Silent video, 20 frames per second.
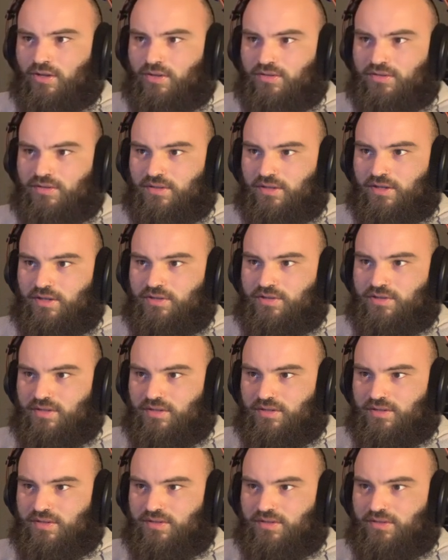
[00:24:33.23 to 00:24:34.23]
So like each of
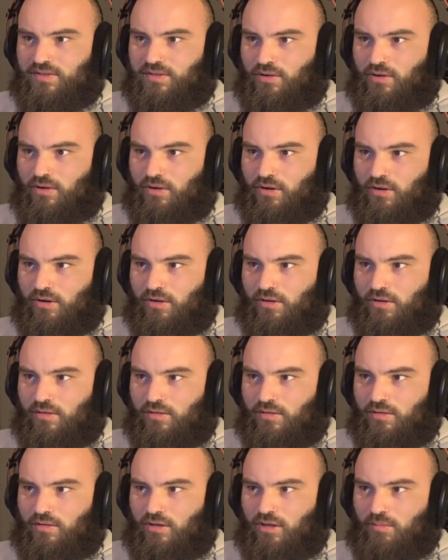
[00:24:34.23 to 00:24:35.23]
these are
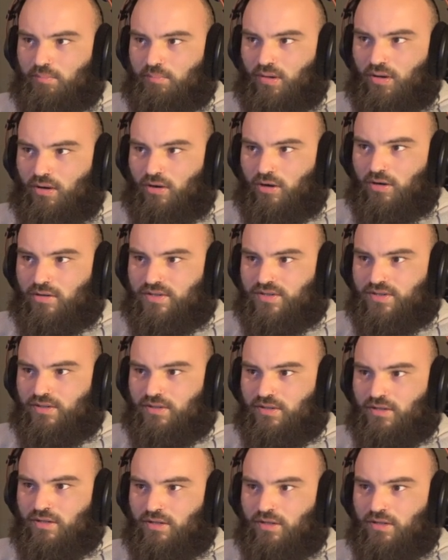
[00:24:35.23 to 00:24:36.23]
a part,
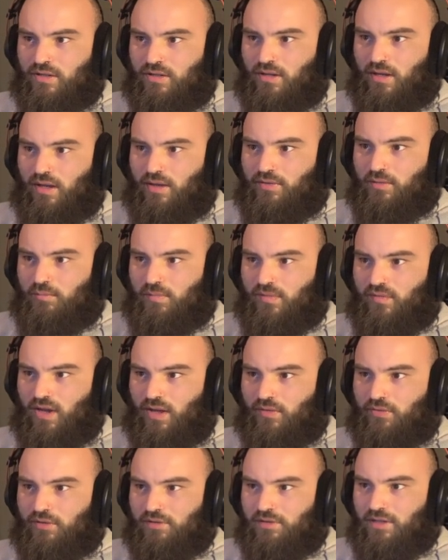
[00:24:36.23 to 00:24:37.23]
and then we've
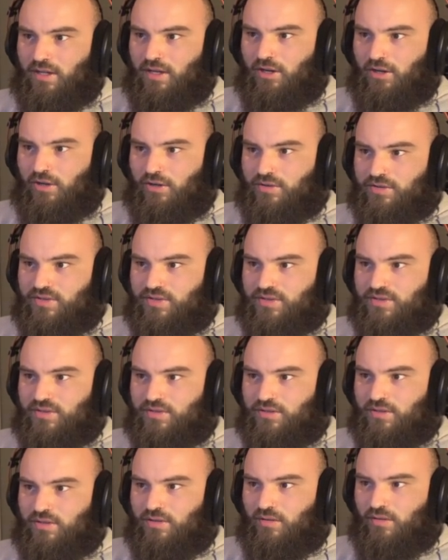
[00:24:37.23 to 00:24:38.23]
got the layers
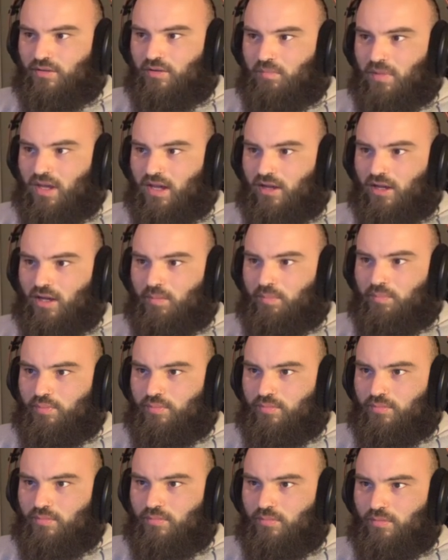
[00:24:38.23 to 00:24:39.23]
that make up,
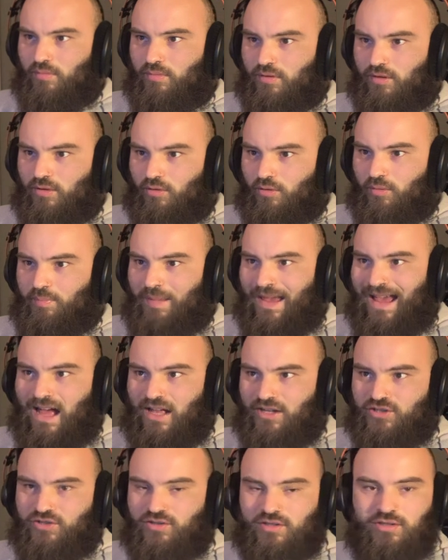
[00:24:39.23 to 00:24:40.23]
you know, the
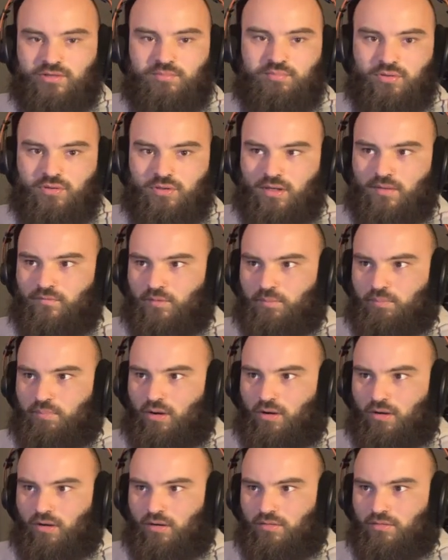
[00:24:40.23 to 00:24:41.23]
patch that you pull up for
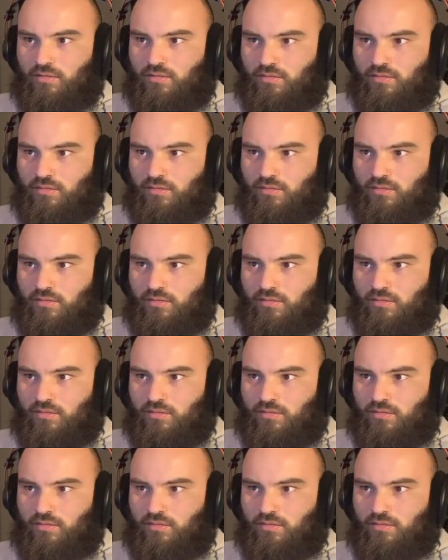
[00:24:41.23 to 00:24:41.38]
part